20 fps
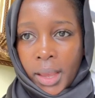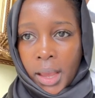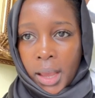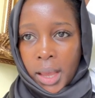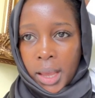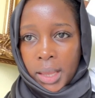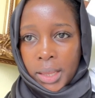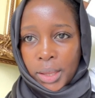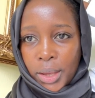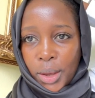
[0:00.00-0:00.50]

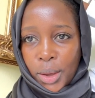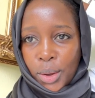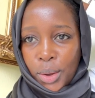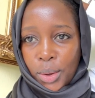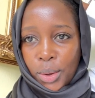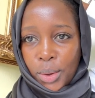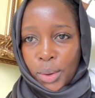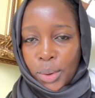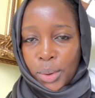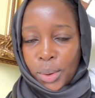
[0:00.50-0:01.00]
Hi
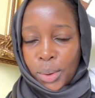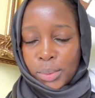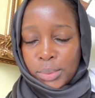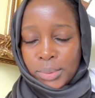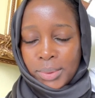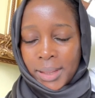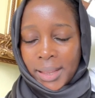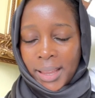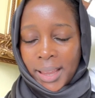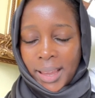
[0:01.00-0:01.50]
y'all.
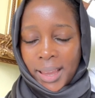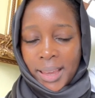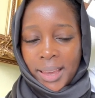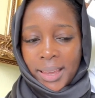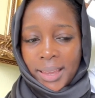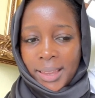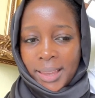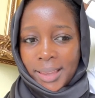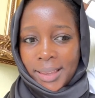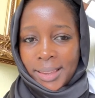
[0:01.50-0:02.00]

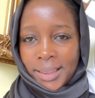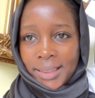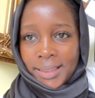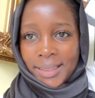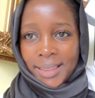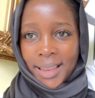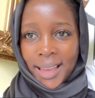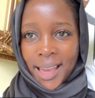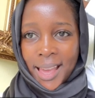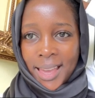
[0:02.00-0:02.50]

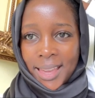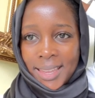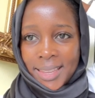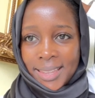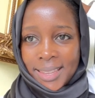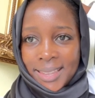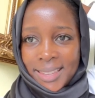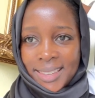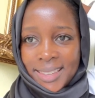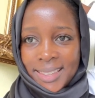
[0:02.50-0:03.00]

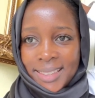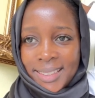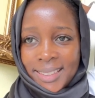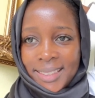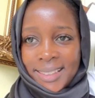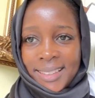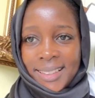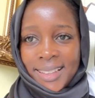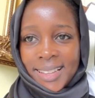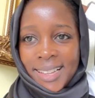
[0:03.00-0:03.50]
Hey.
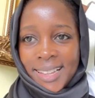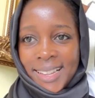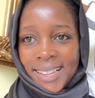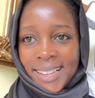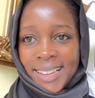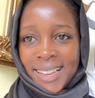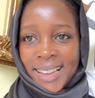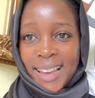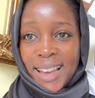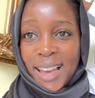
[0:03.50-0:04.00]

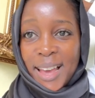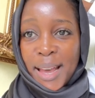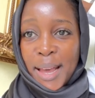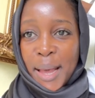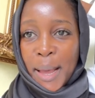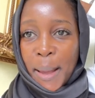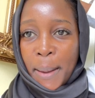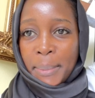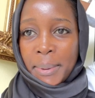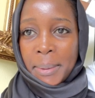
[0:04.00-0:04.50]

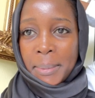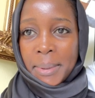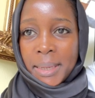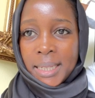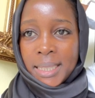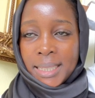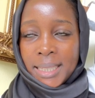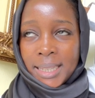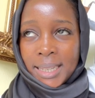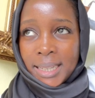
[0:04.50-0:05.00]
Happy
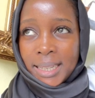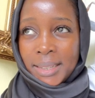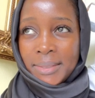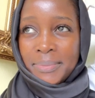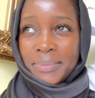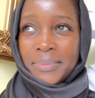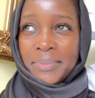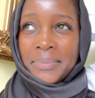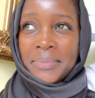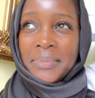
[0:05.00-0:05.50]
Monday.
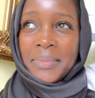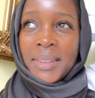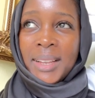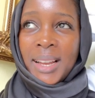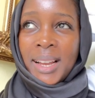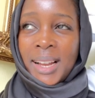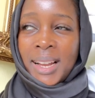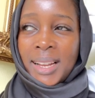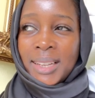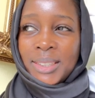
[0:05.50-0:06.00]

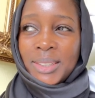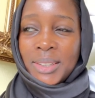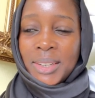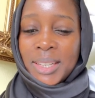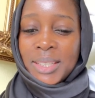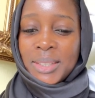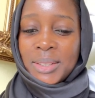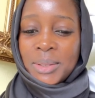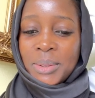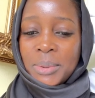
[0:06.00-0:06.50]
How you
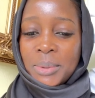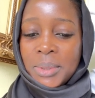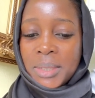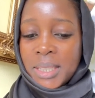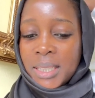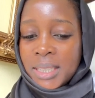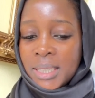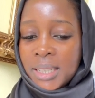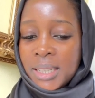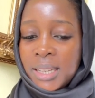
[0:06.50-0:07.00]
guys
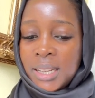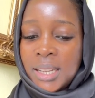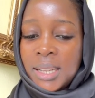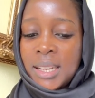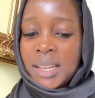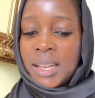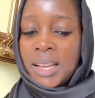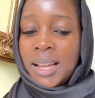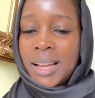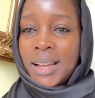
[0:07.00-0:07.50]
doing?
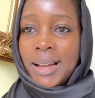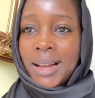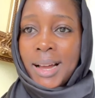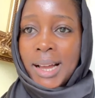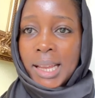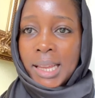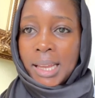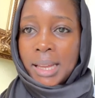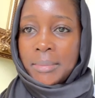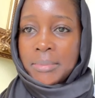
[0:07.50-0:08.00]

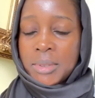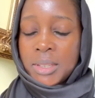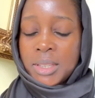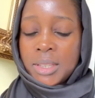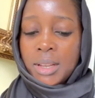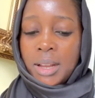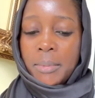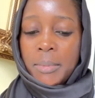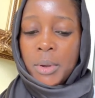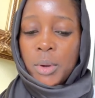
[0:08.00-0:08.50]
I'm just
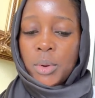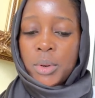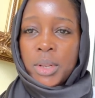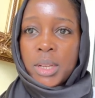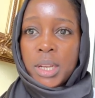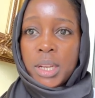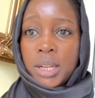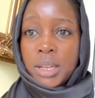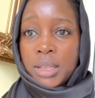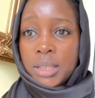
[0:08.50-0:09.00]
coming on
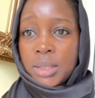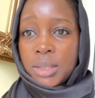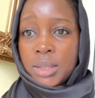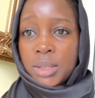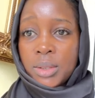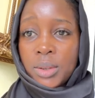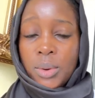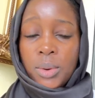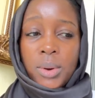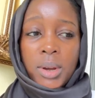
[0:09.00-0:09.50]
here
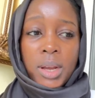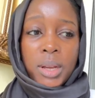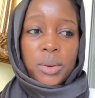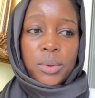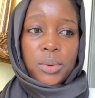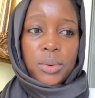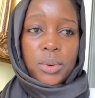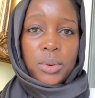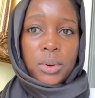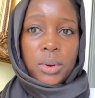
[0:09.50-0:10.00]
so I
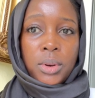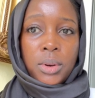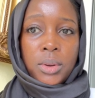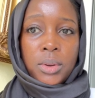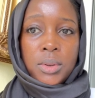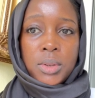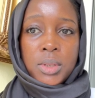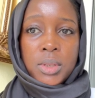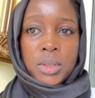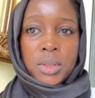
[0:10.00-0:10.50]
could
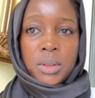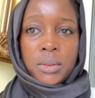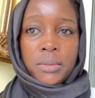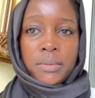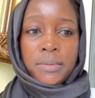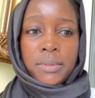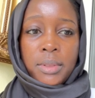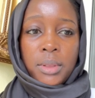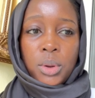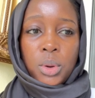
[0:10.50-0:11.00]
close the
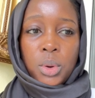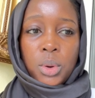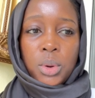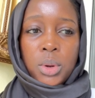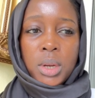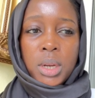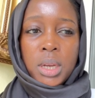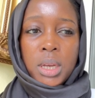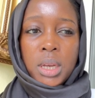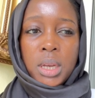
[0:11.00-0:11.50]
vlog.